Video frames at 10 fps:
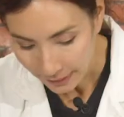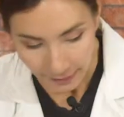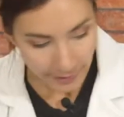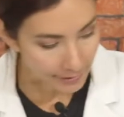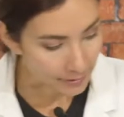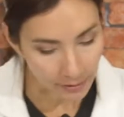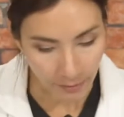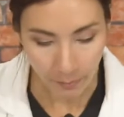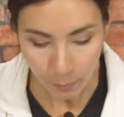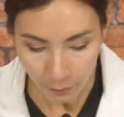Let's
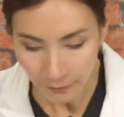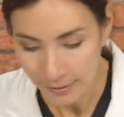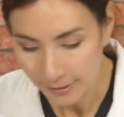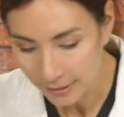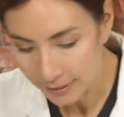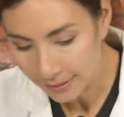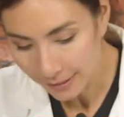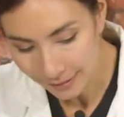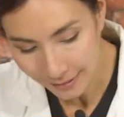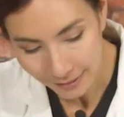move this to the
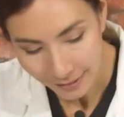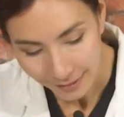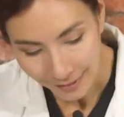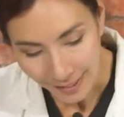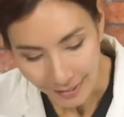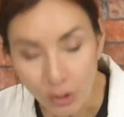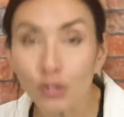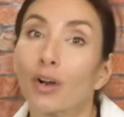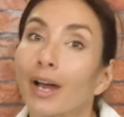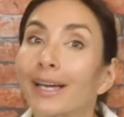side and
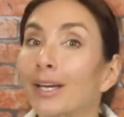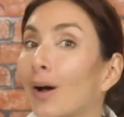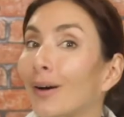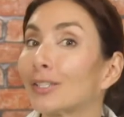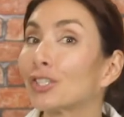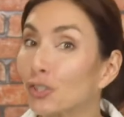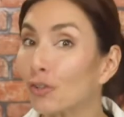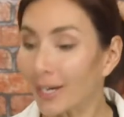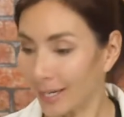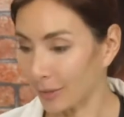try our
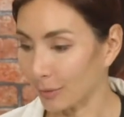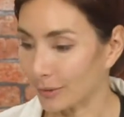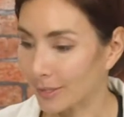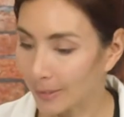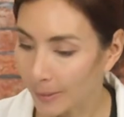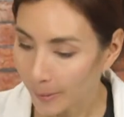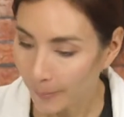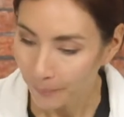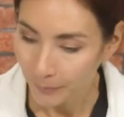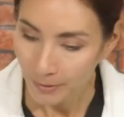triangles.
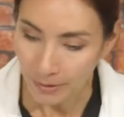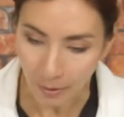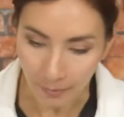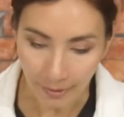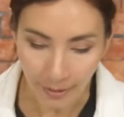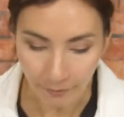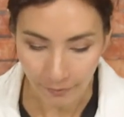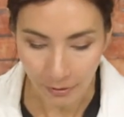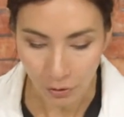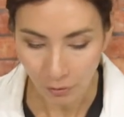So I have
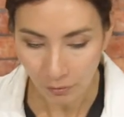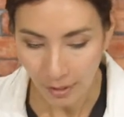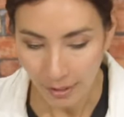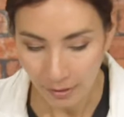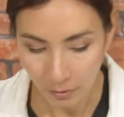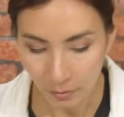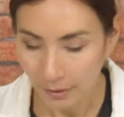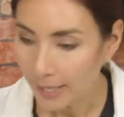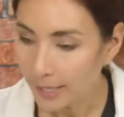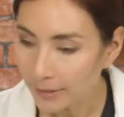a triangle
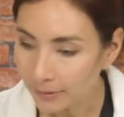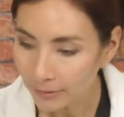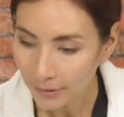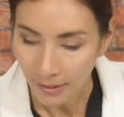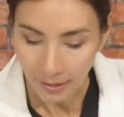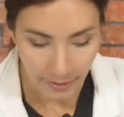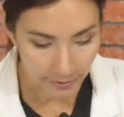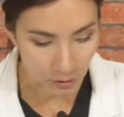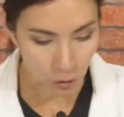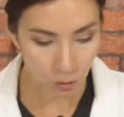here
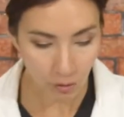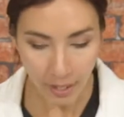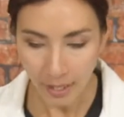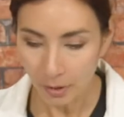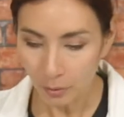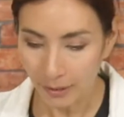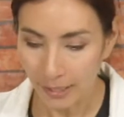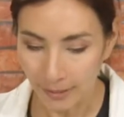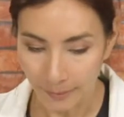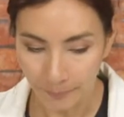and a triangle
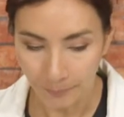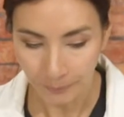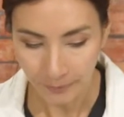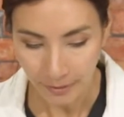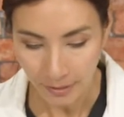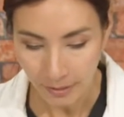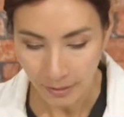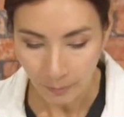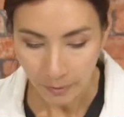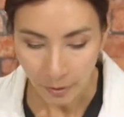here.
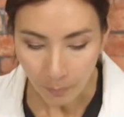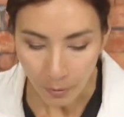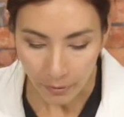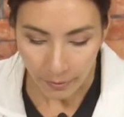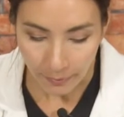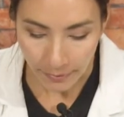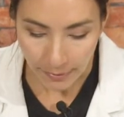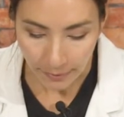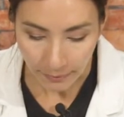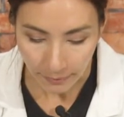I'm going to put those